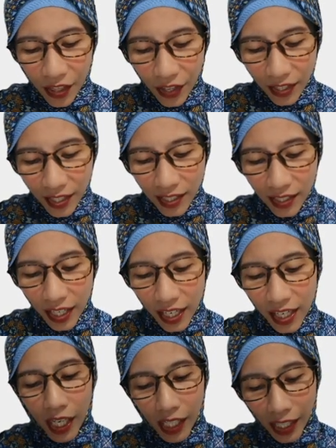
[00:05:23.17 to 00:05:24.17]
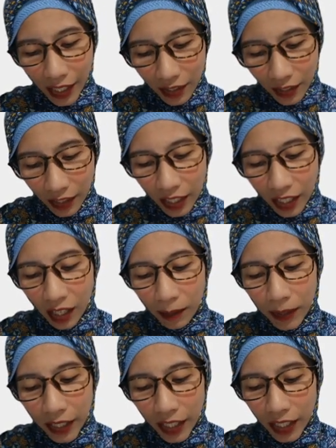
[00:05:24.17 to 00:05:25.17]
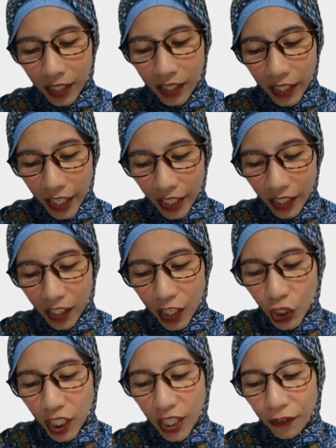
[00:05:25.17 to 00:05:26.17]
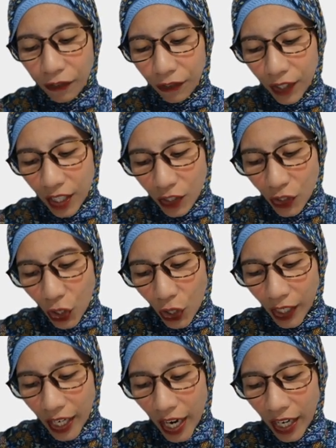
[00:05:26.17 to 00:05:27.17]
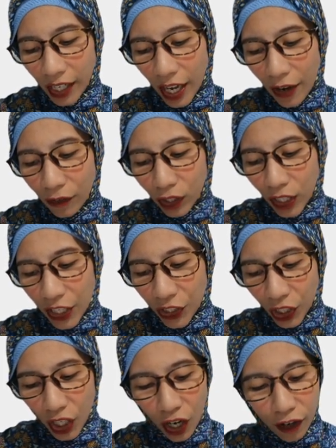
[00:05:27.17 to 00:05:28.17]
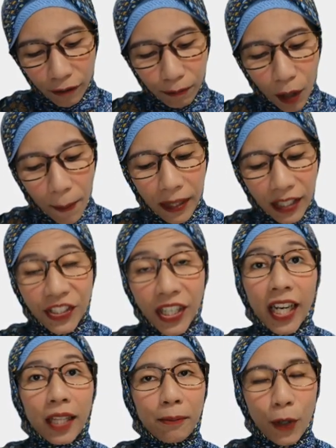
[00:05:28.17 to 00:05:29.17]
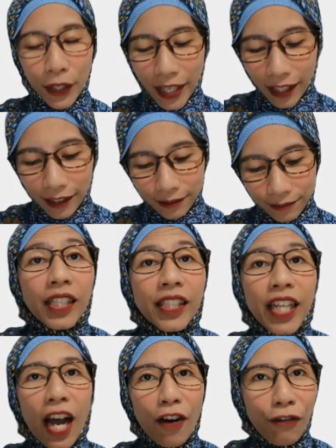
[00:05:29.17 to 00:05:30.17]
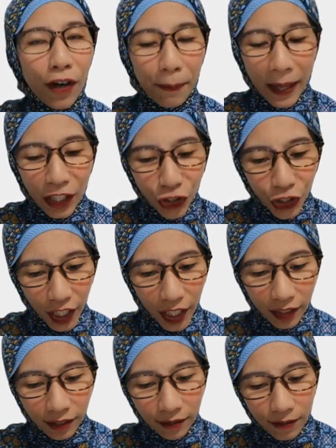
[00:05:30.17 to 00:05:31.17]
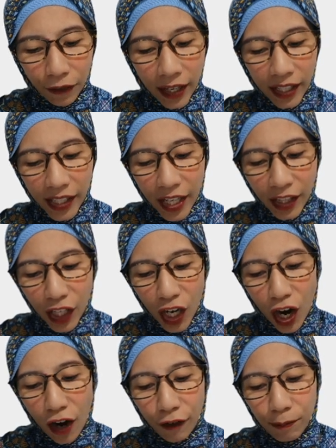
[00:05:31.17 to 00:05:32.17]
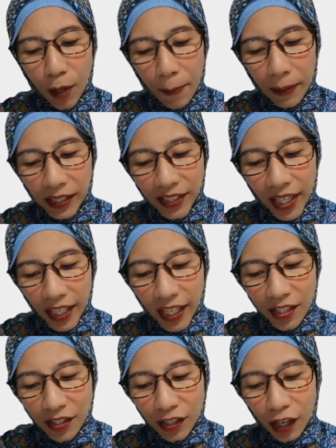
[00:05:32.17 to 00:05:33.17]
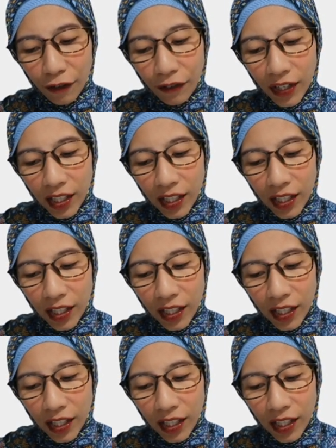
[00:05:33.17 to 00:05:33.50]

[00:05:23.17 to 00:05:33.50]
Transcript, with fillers: This is inextricably linked to the history and evolution of bomber jacket model. The aforementioned variety of bomber jackets serve